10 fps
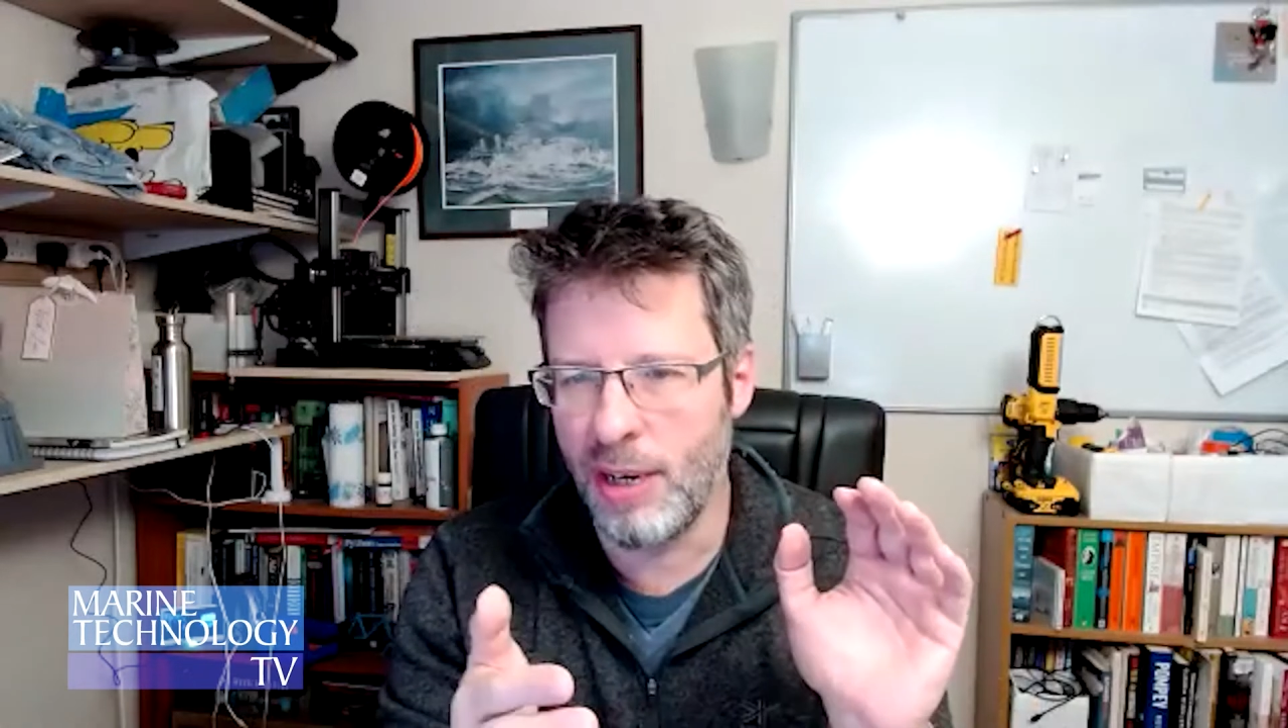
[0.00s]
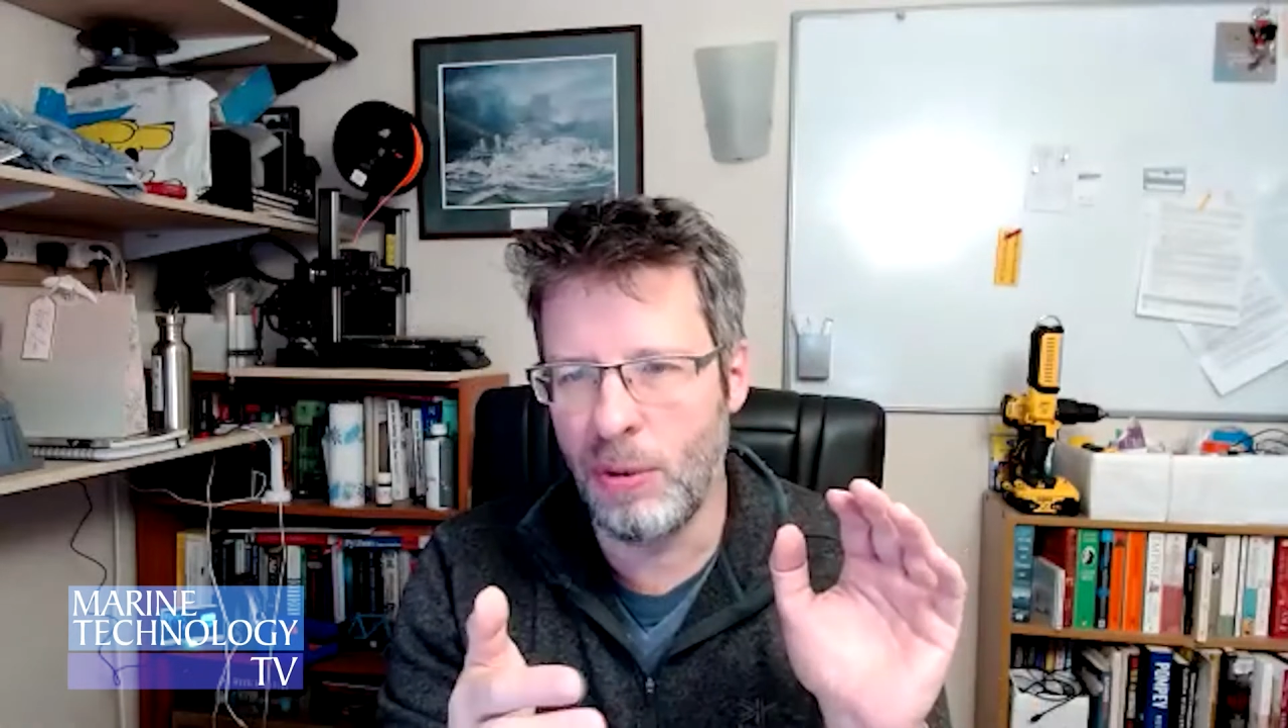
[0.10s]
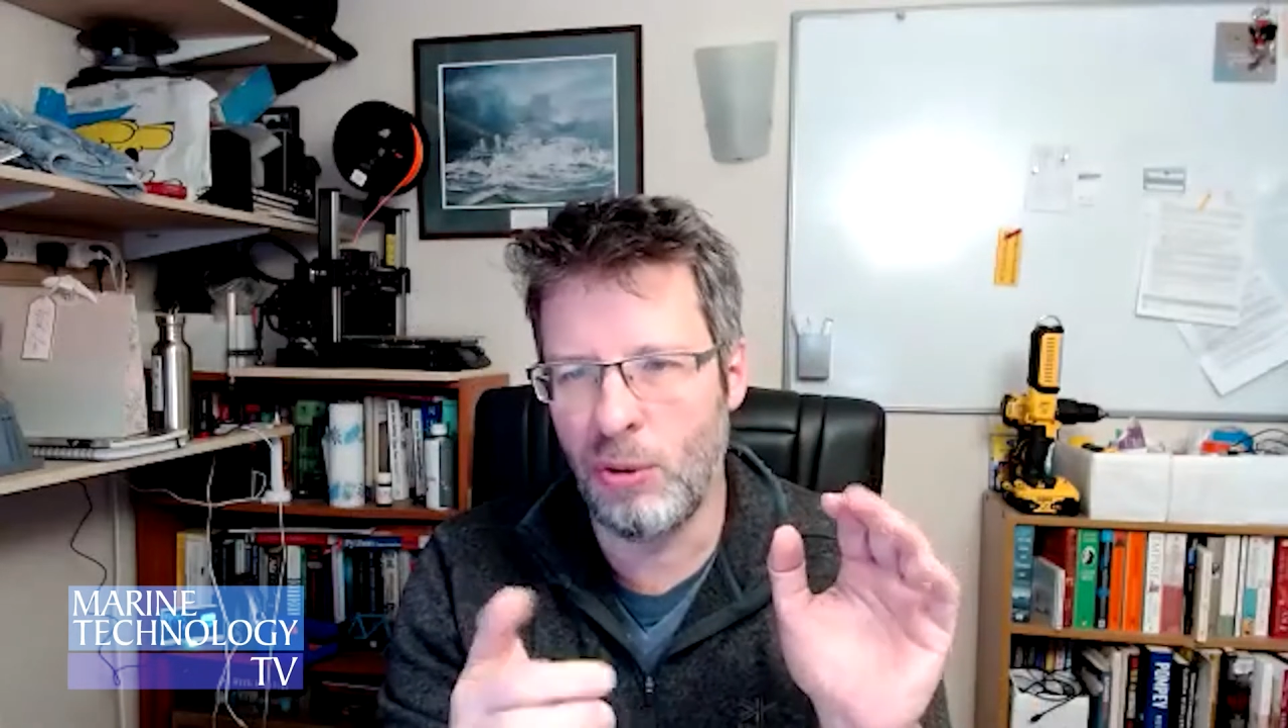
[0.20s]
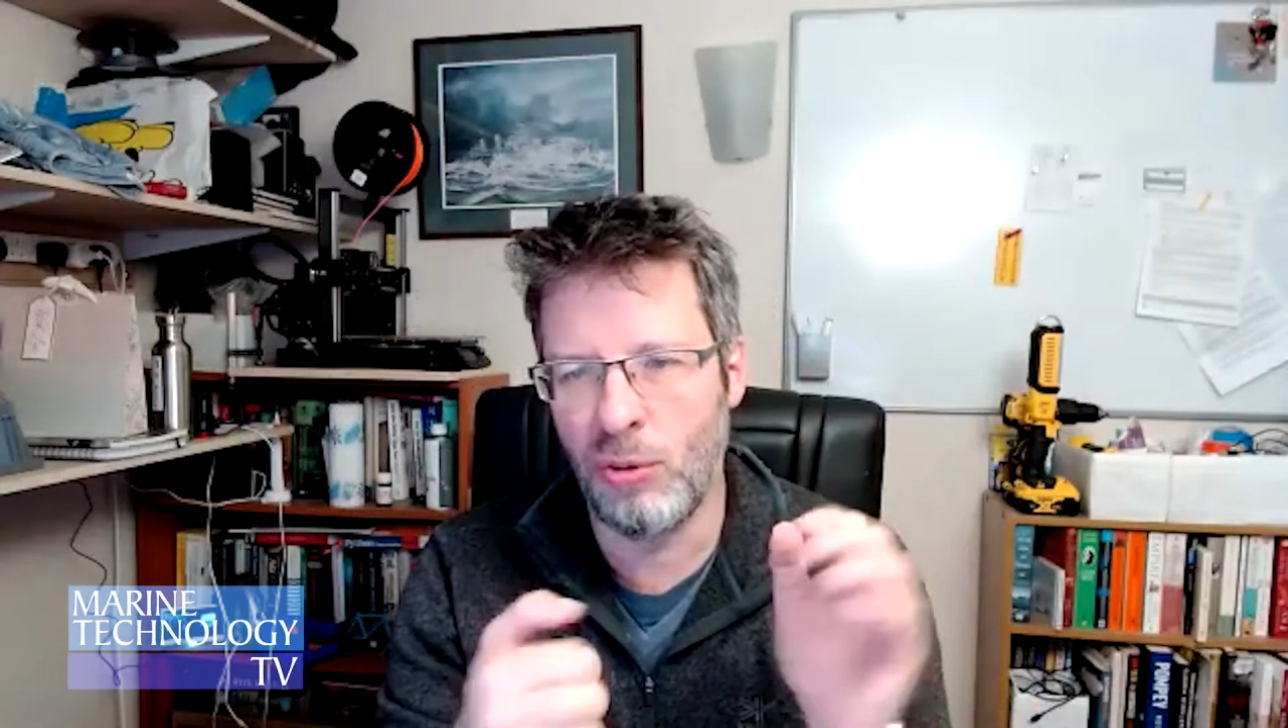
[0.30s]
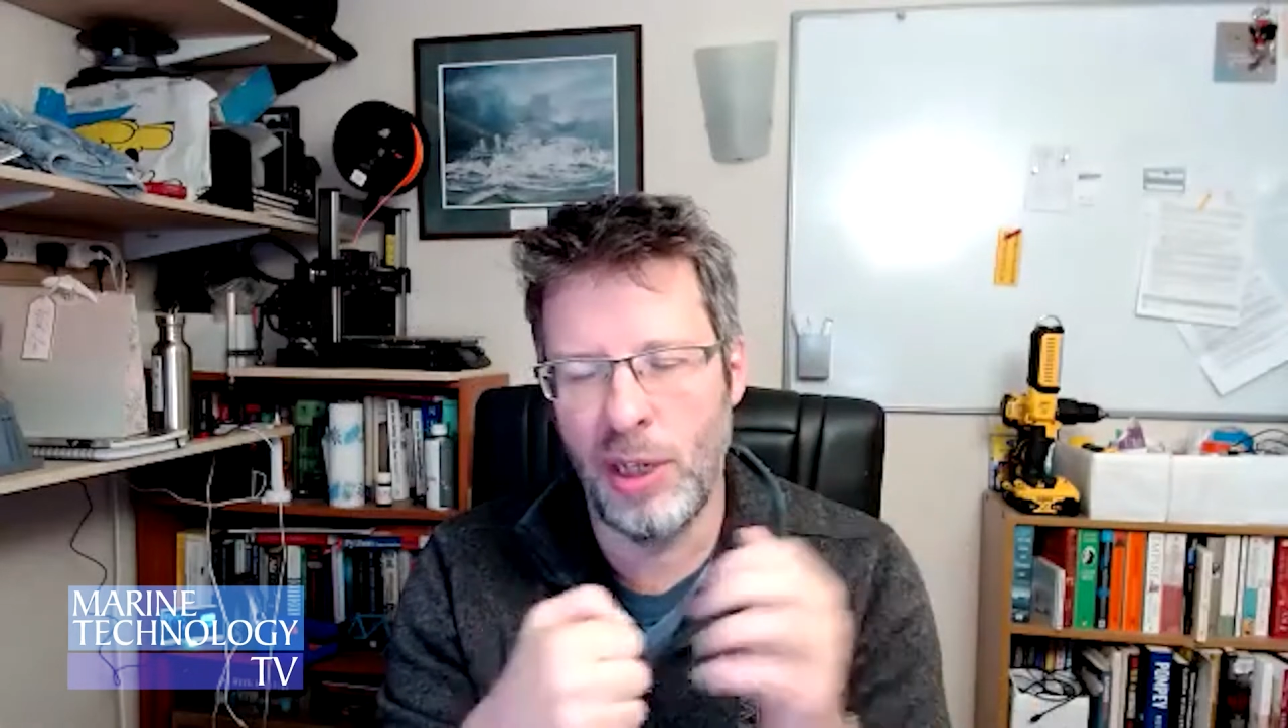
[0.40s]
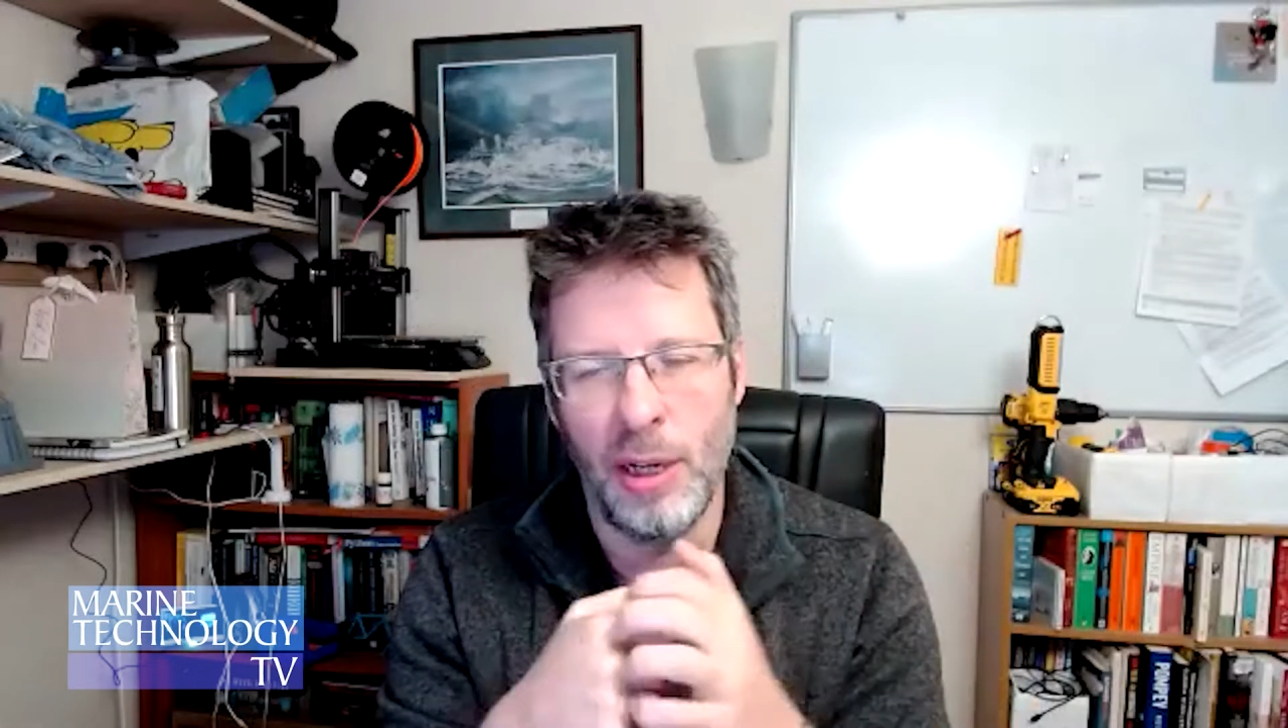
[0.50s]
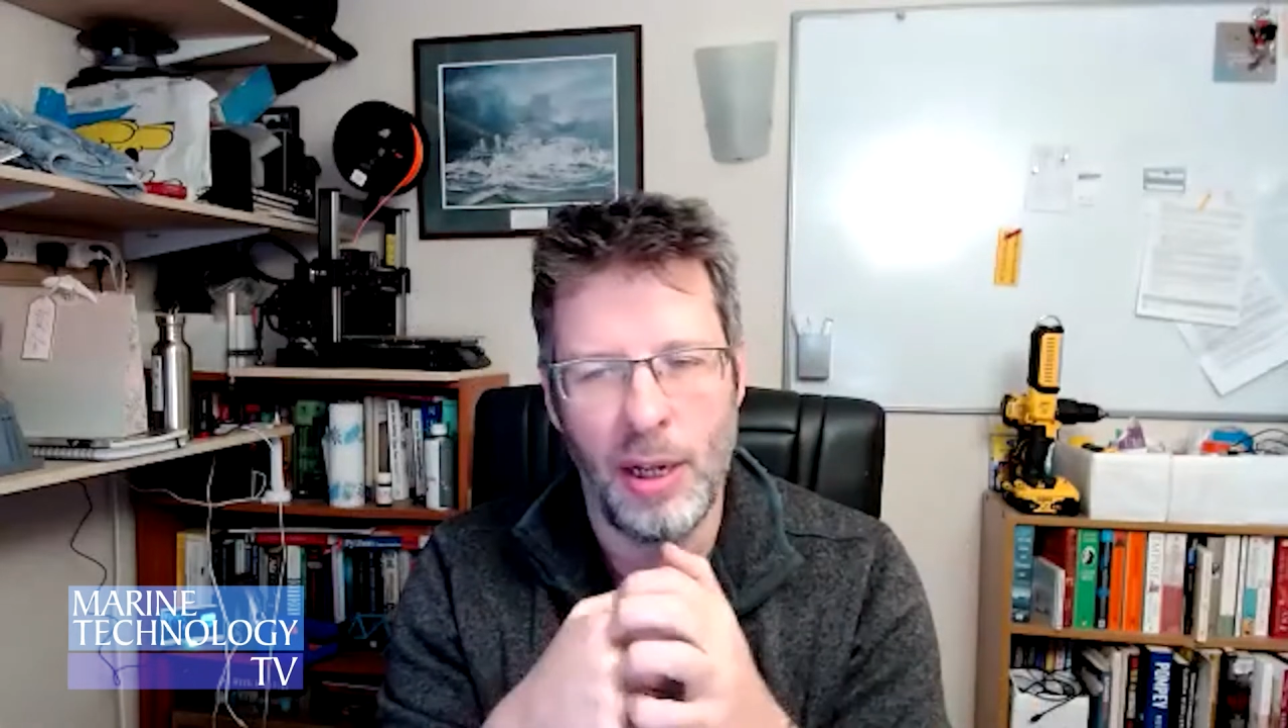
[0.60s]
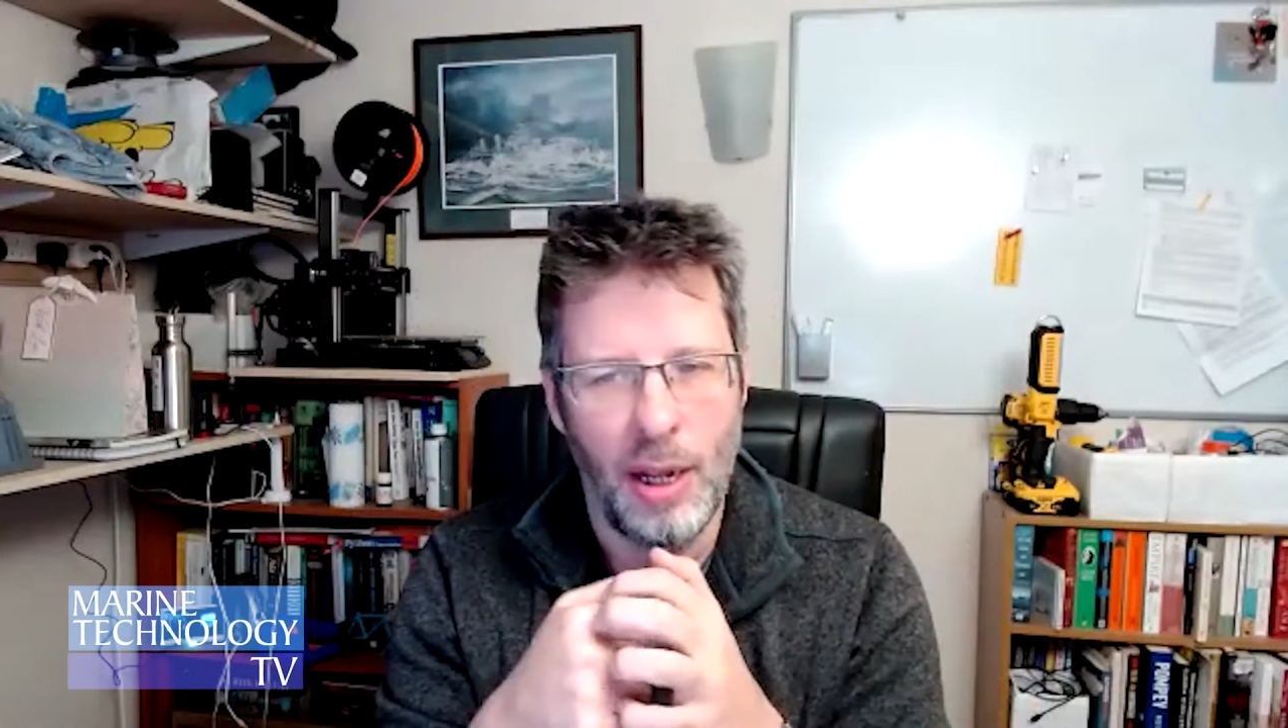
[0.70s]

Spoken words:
imagery